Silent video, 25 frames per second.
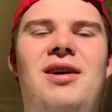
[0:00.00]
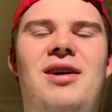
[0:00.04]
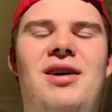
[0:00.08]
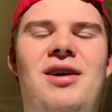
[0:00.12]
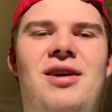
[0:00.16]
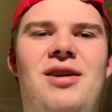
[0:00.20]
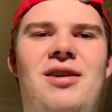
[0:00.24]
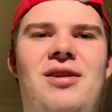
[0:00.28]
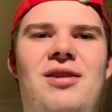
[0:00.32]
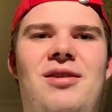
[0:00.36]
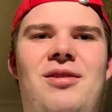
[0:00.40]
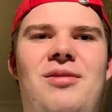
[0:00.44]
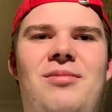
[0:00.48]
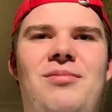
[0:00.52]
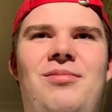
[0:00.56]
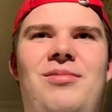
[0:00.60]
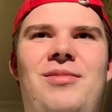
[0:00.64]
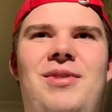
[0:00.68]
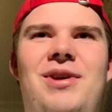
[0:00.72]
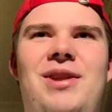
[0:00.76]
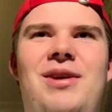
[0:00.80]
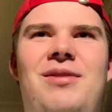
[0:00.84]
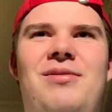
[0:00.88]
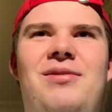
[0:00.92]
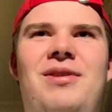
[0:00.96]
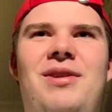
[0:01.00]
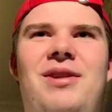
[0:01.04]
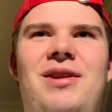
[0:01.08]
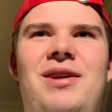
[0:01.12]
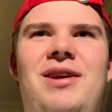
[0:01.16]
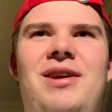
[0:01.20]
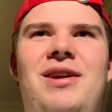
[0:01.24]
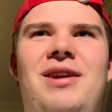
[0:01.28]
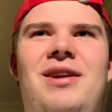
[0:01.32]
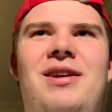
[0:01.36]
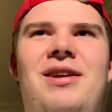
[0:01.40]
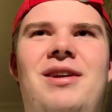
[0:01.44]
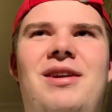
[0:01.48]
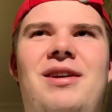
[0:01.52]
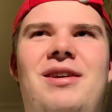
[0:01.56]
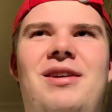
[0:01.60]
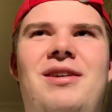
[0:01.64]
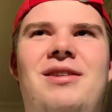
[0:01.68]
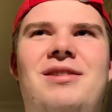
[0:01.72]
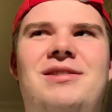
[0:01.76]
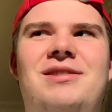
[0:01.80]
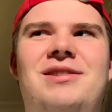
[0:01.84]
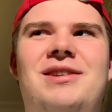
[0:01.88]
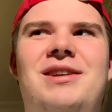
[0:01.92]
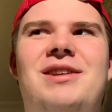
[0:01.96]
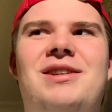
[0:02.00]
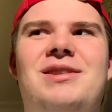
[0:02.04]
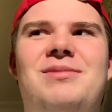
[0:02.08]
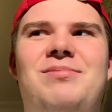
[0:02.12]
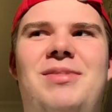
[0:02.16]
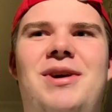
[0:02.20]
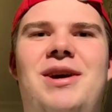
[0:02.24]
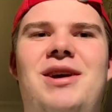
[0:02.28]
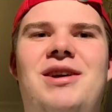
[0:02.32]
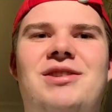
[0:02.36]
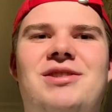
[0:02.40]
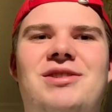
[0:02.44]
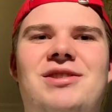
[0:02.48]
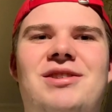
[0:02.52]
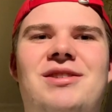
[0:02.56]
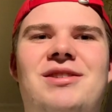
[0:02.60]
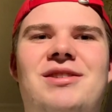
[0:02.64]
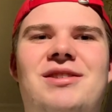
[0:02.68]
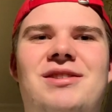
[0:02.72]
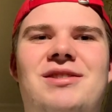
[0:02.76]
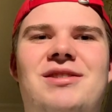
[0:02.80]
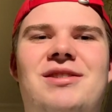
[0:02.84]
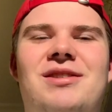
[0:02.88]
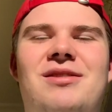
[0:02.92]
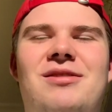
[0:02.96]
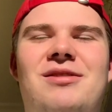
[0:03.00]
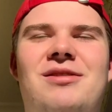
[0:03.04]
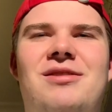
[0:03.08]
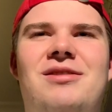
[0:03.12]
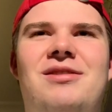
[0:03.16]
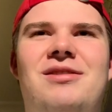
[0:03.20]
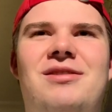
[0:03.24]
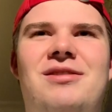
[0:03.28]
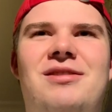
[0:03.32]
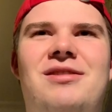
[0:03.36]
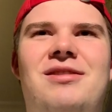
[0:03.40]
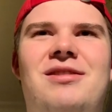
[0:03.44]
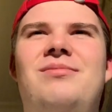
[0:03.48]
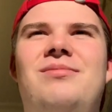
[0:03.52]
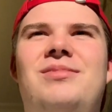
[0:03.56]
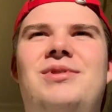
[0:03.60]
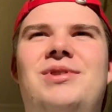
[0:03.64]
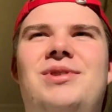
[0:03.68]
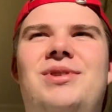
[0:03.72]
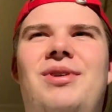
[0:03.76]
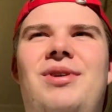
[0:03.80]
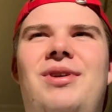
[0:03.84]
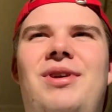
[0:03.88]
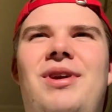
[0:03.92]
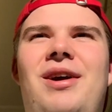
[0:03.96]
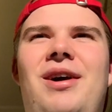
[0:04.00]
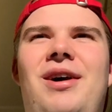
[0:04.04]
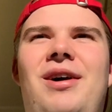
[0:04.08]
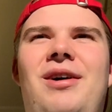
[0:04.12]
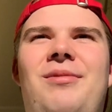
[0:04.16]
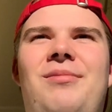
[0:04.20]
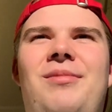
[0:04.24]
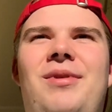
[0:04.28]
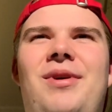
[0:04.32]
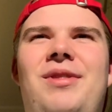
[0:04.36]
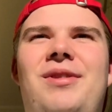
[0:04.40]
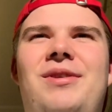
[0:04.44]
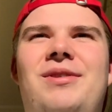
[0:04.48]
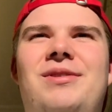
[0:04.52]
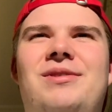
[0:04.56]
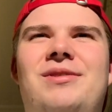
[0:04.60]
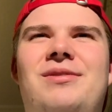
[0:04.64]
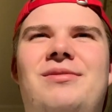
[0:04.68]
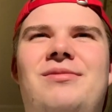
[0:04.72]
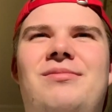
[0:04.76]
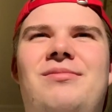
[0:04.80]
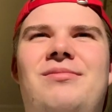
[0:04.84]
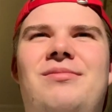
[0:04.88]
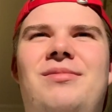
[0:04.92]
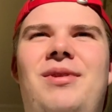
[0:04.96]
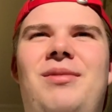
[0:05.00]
They definitely teach patience, and so yeah, mothers are,